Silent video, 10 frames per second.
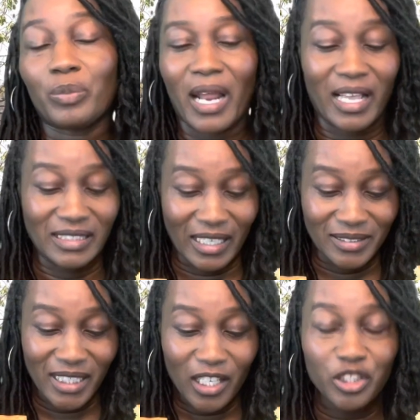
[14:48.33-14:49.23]
But because I, I
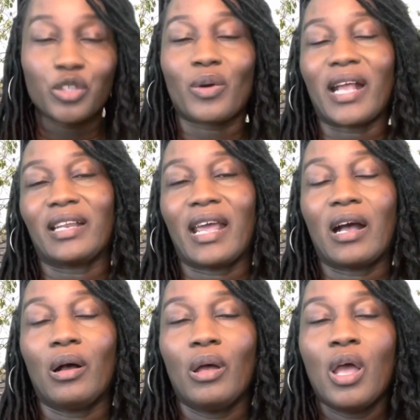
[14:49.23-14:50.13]
tell you right
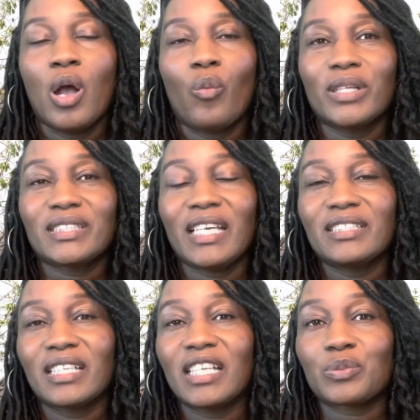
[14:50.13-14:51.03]
now, once he
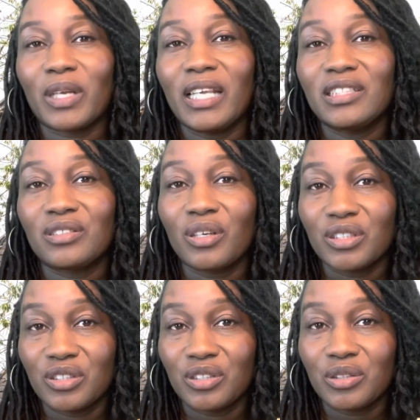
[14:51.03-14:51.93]
does what he's going
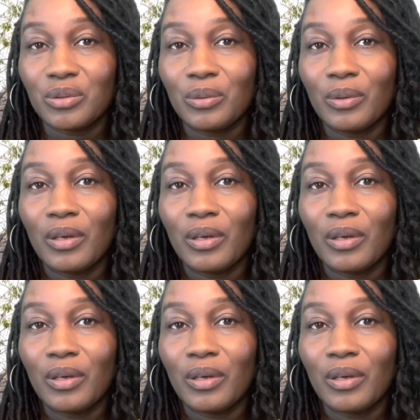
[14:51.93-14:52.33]
to do,